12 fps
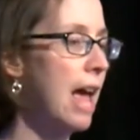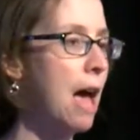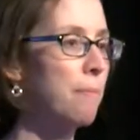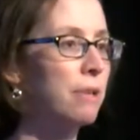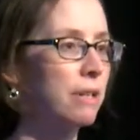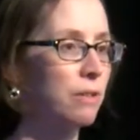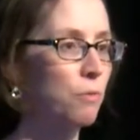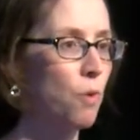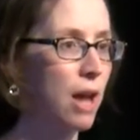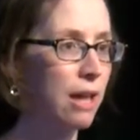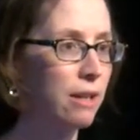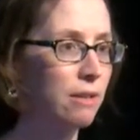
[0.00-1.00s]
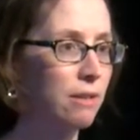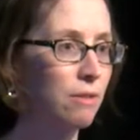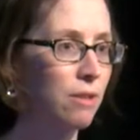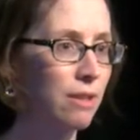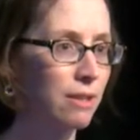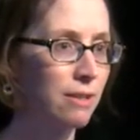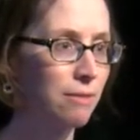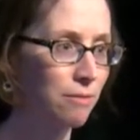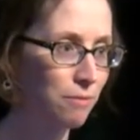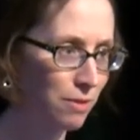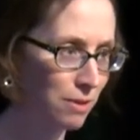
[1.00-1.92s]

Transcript: happen when the,